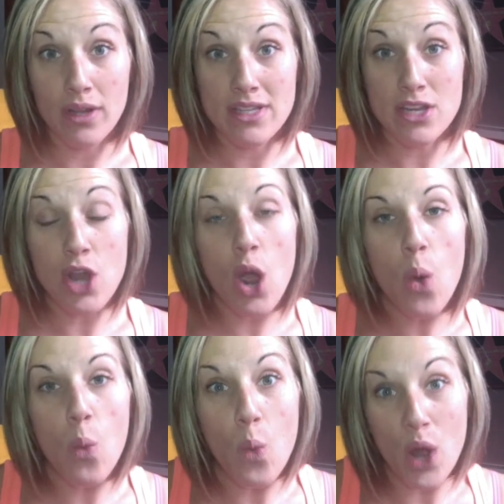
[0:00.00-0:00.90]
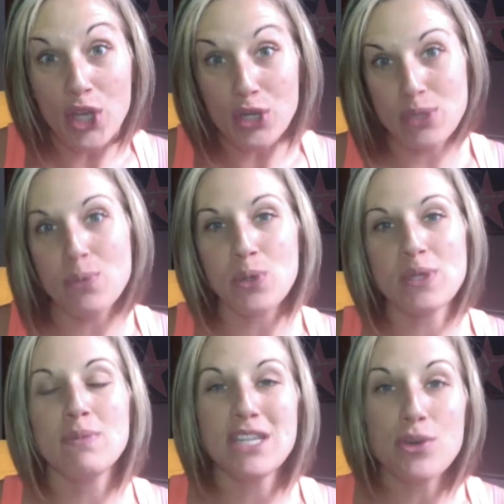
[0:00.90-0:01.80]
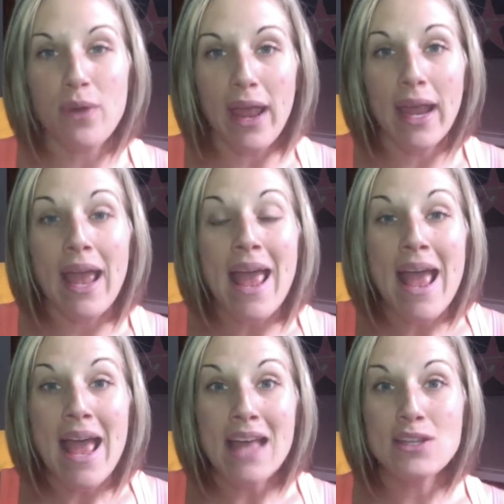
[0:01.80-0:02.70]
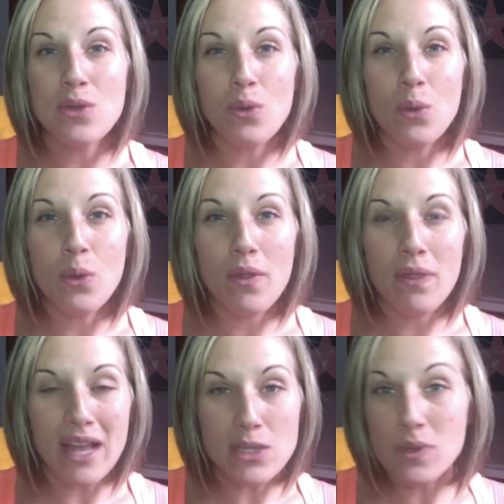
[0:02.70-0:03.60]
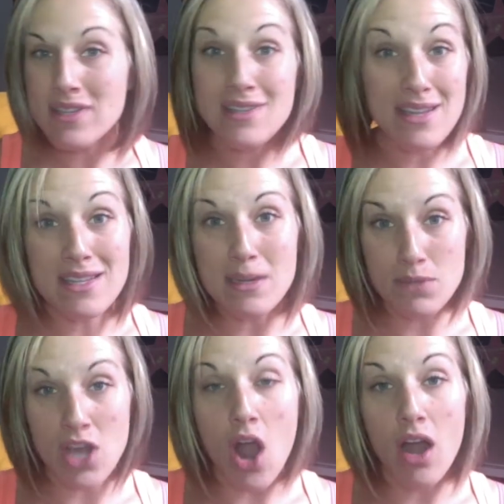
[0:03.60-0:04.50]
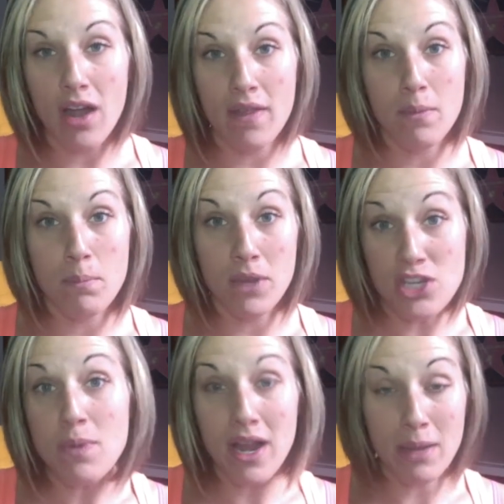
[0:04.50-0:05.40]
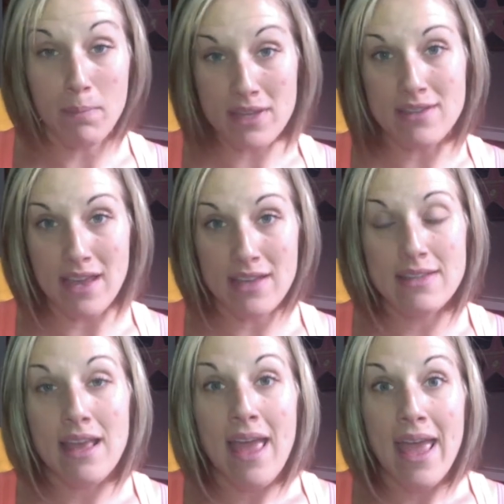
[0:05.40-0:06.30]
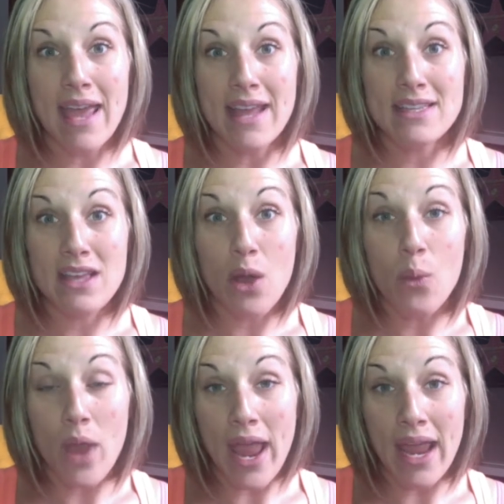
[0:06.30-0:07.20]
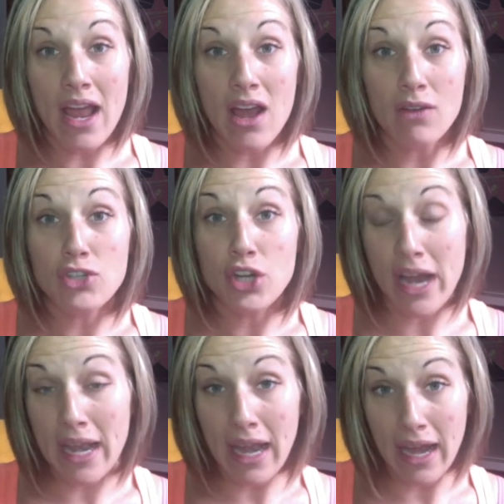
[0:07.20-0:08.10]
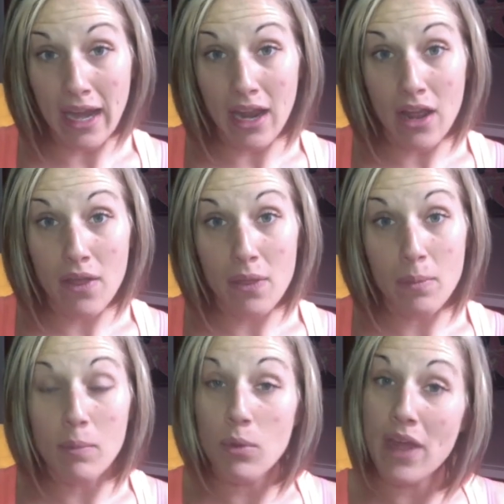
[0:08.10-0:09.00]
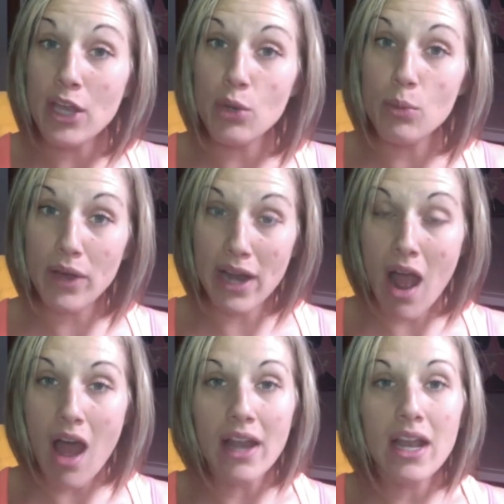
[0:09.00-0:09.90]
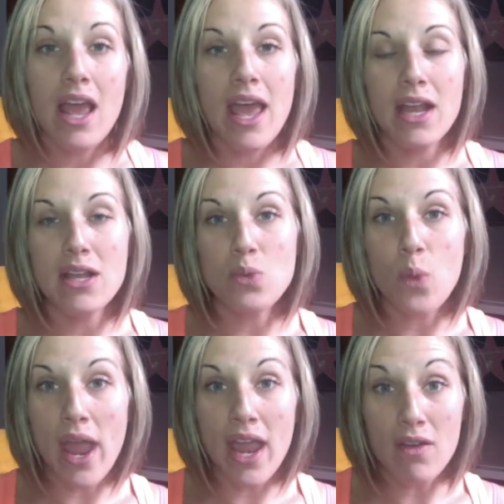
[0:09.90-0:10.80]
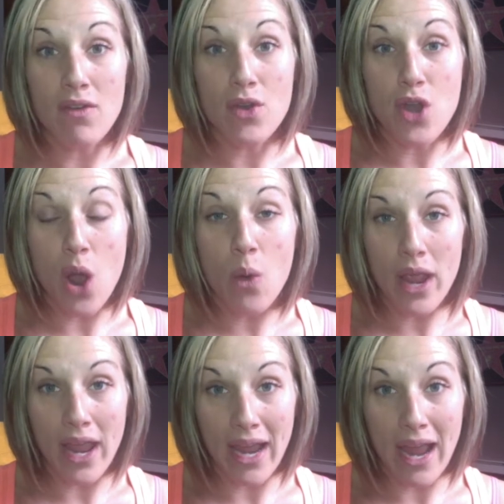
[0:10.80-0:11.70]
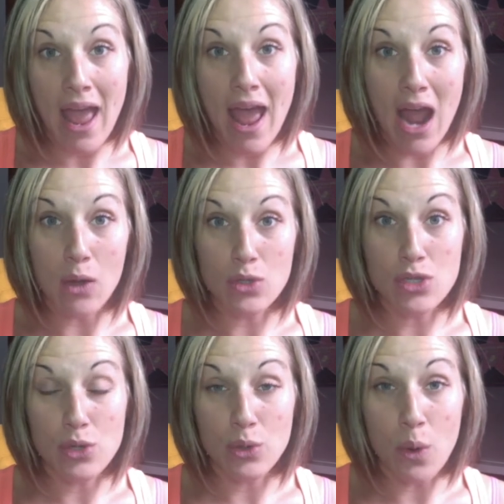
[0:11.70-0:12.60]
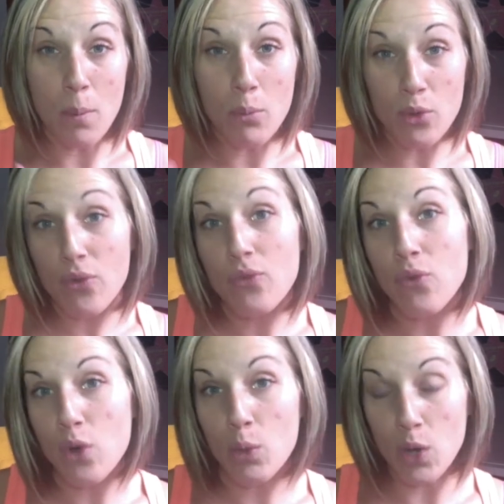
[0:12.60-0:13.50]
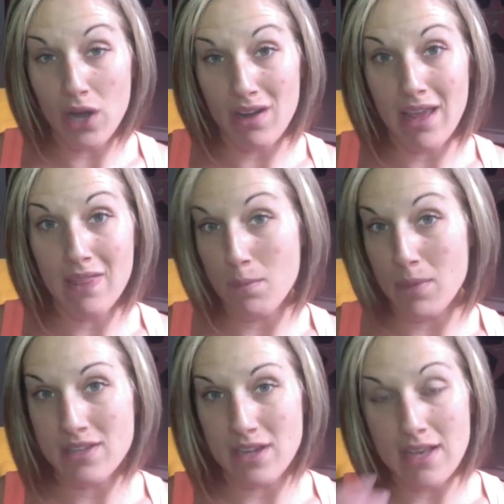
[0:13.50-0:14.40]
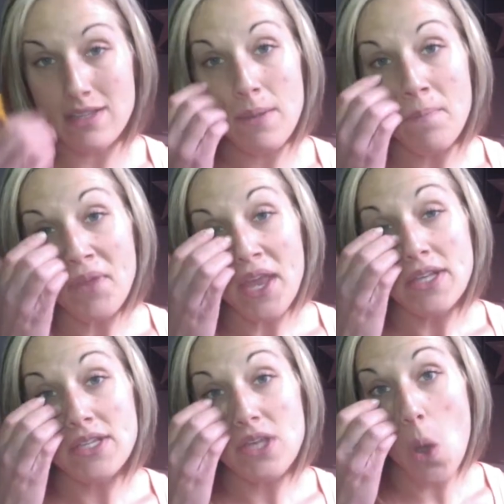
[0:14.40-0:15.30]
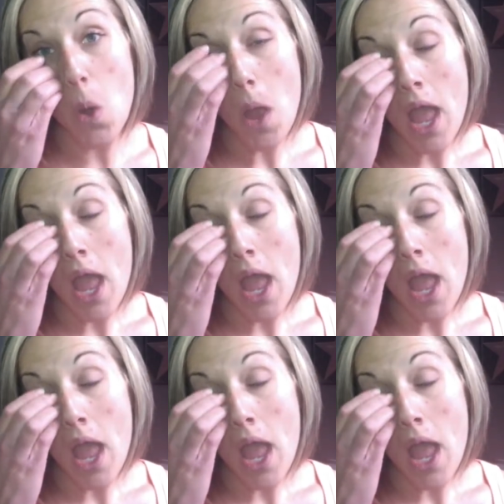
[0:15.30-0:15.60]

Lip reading: to know what you're supposed to be doing. And so that's what systems are in the Beachbody business. It's a way of training the people that you bring on. It is a way of knowing how to move forward in the business. So